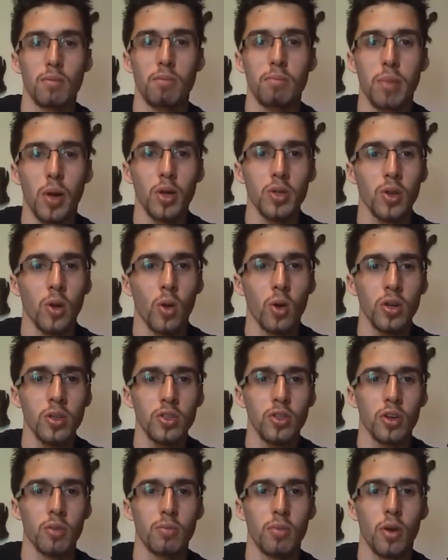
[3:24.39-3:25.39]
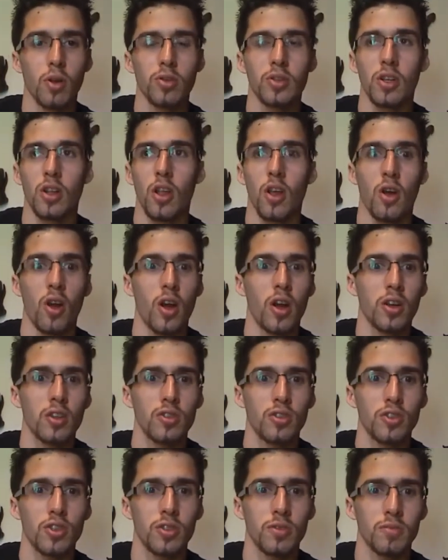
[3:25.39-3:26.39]
Bolt Orange, or Bolt
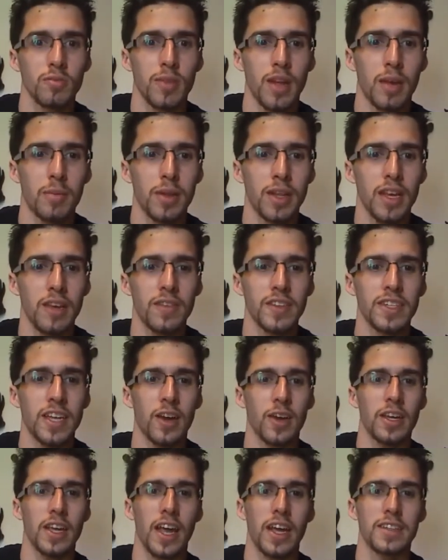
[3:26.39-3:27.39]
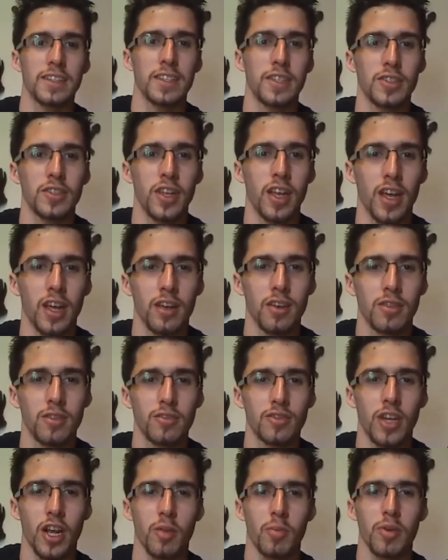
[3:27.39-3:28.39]
Orange, I believe is how he has his
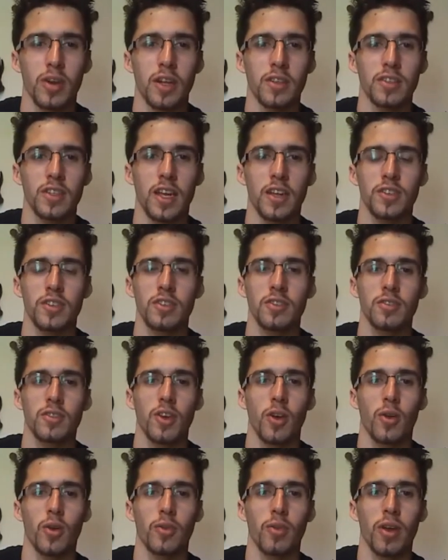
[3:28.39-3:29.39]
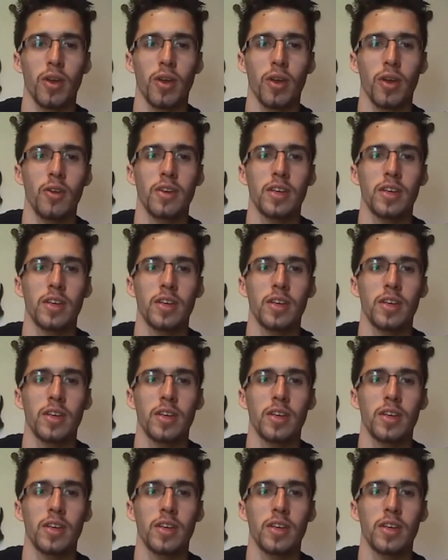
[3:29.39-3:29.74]
channel pronunciation going right now.